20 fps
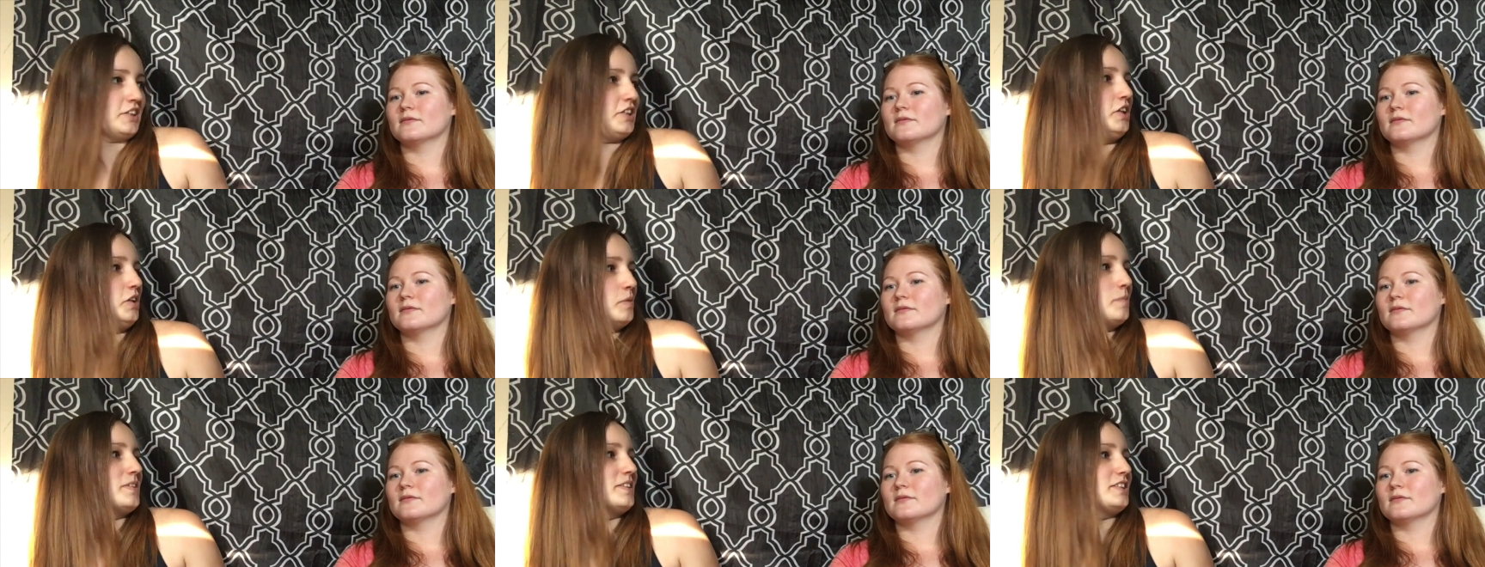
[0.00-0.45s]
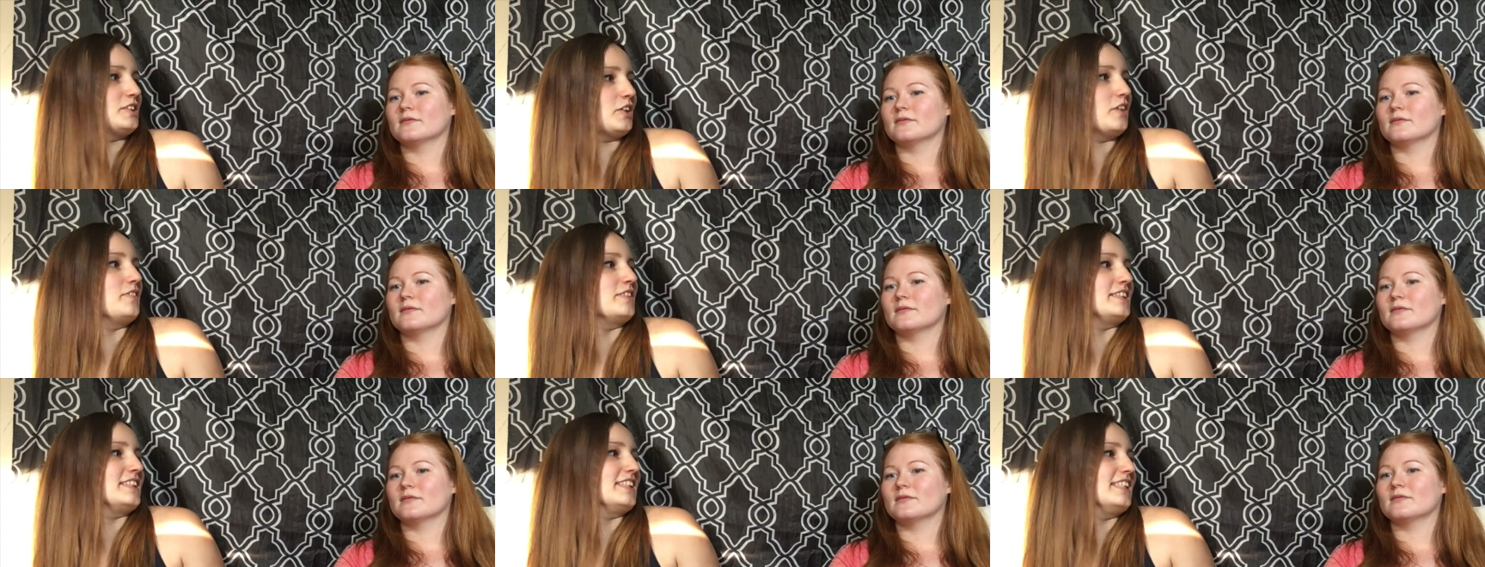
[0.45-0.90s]
Speaker 1: human
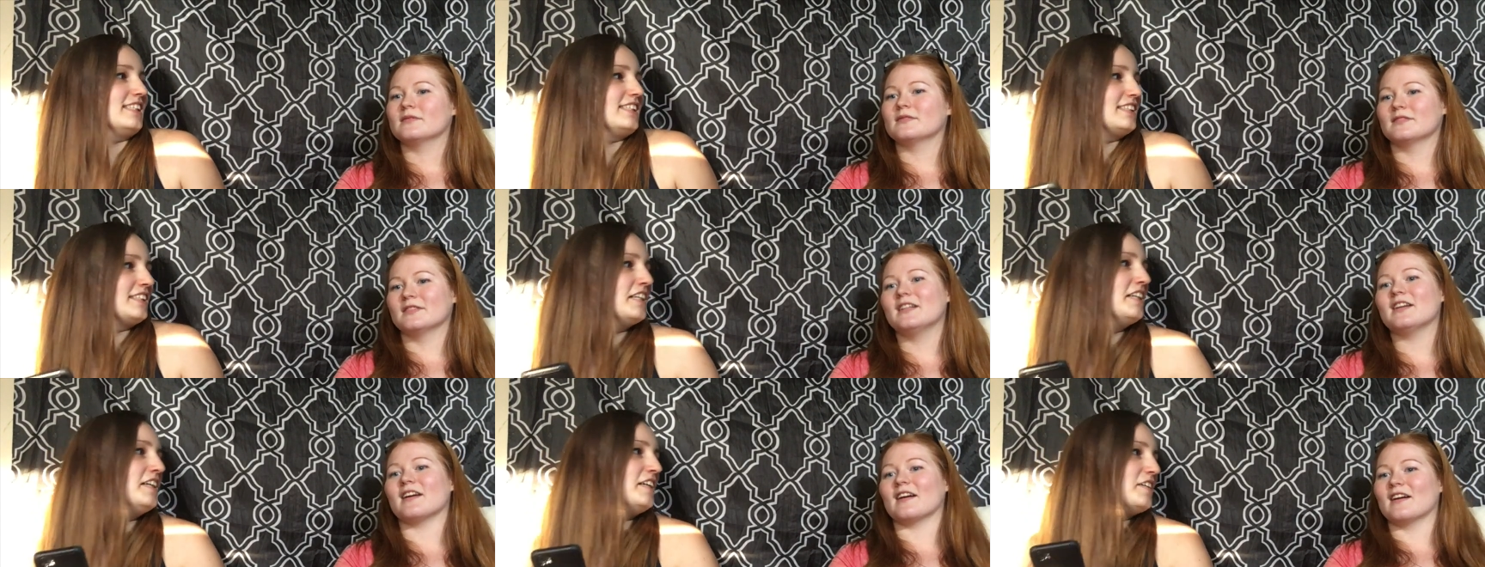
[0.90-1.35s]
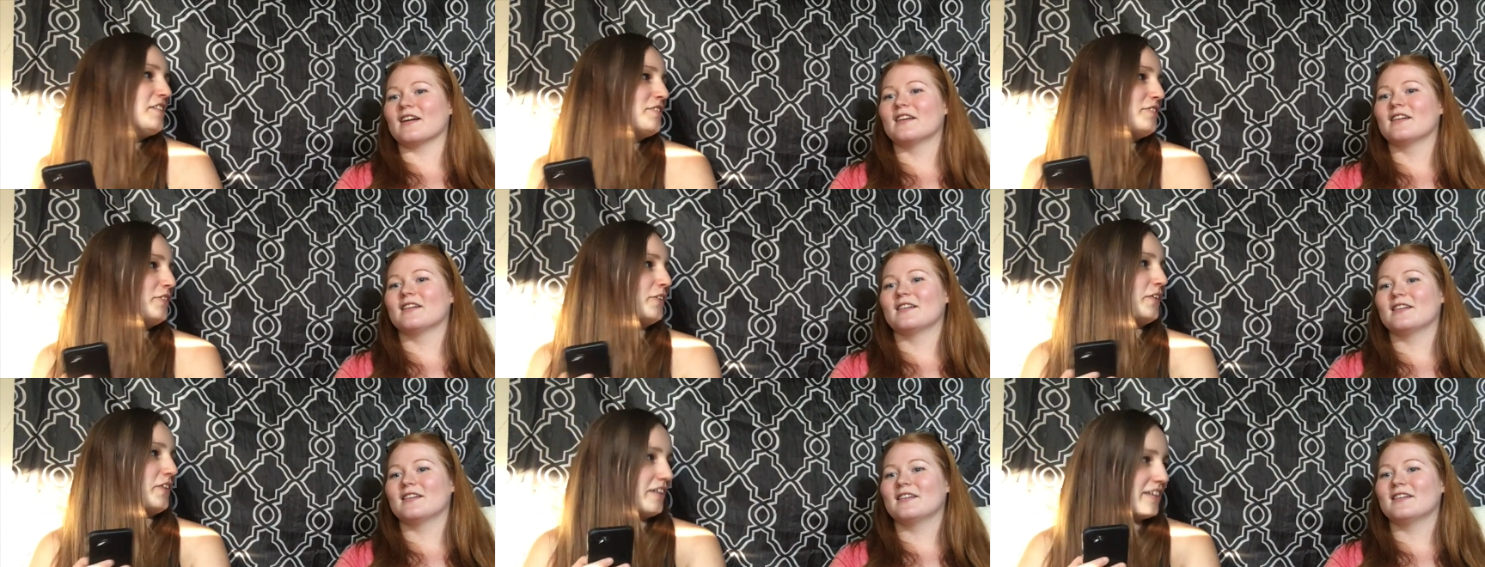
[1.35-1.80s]
services yeah.
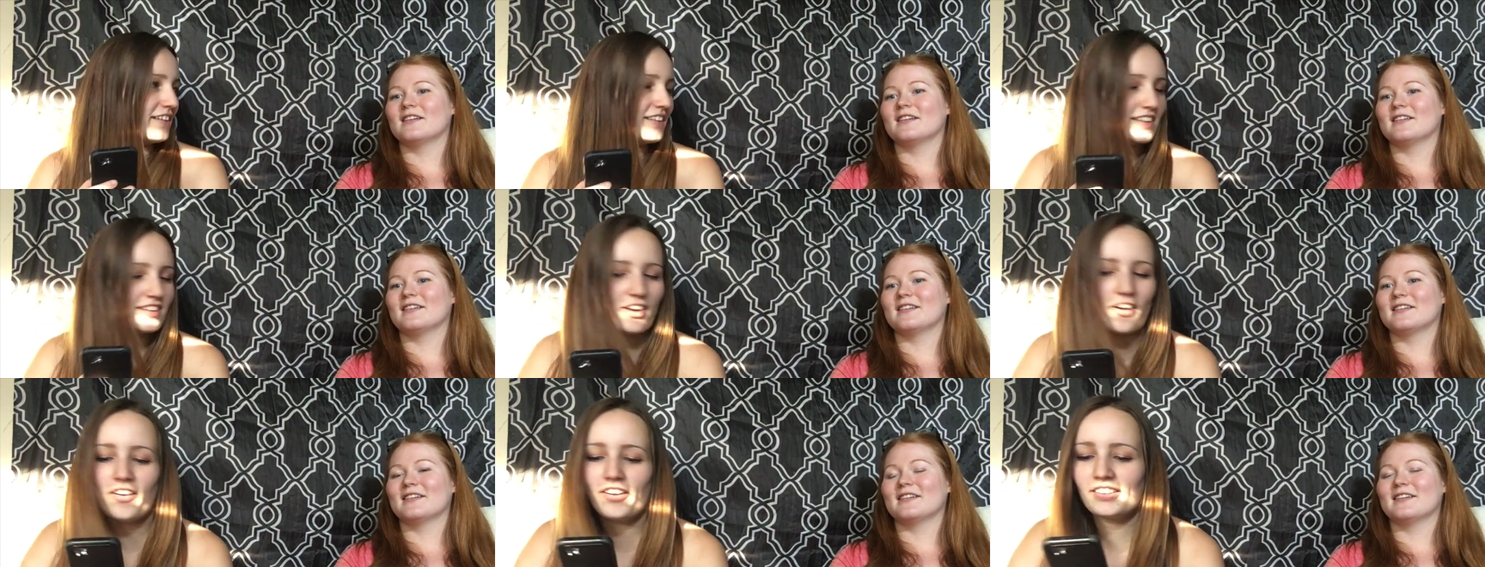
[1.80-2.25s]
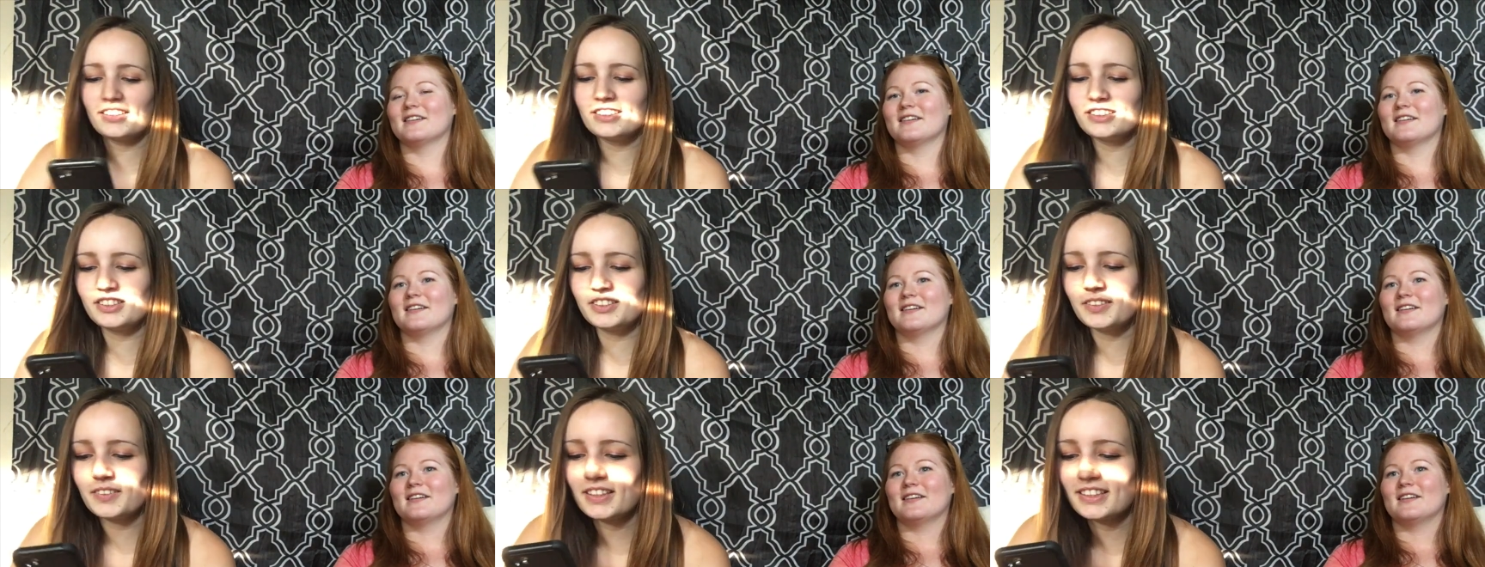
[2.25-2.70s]
for college,
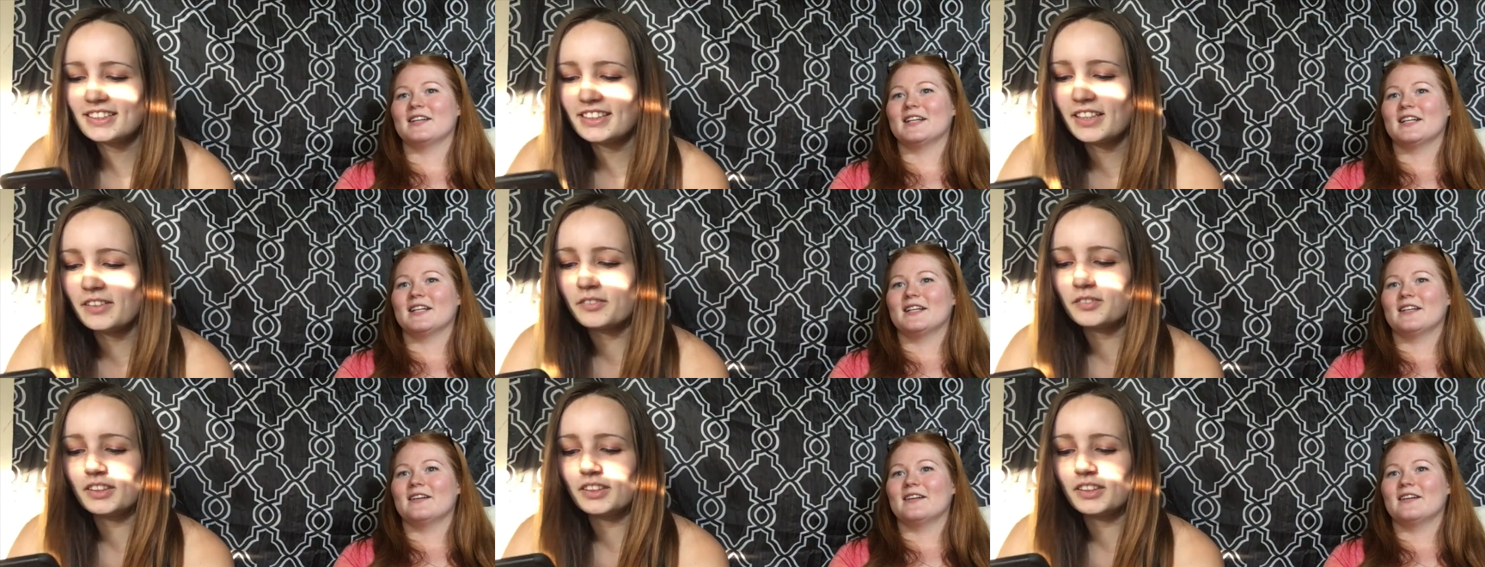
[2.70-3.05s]
so that's kind of